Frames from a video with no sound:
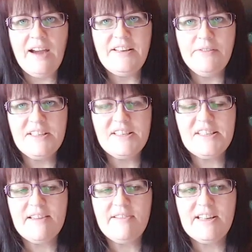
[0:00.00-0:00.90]
I don't
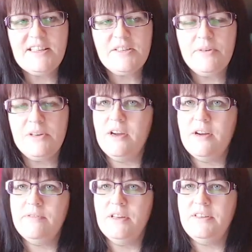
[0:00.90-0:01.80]
necessarily need to,
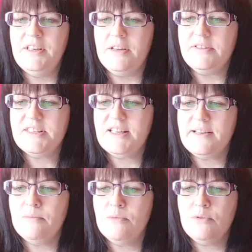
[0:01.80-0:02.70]
to sell
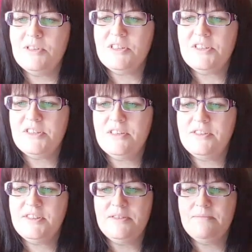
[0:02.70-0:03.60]
it for more, but just
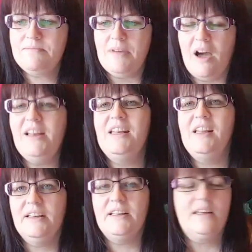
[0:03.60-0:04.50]
to I
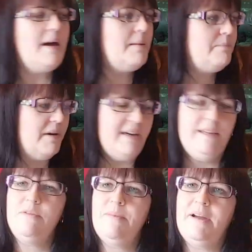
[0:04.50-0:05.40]
like buying
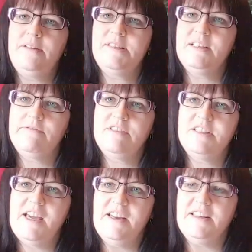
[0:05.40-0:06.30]
it for a pound, selling it for a
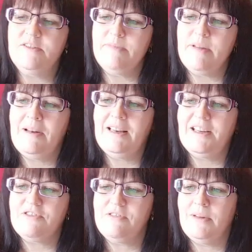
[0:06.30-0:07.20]
tenner gives me
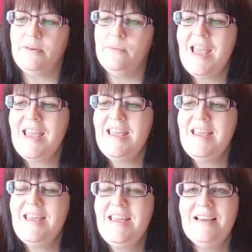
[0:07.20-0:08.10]
pleasure. I'm like,
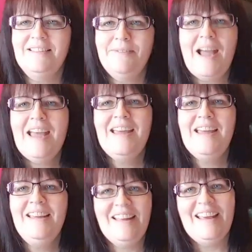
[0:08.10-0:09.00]
way,
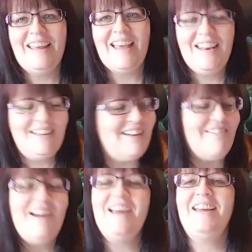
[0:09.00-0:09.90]
did it again,
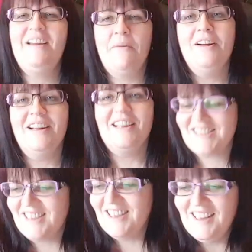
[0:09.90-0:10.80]
hooray, it
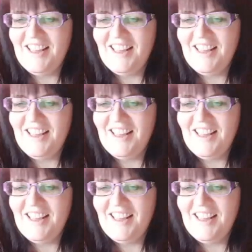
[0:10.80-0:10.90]
works.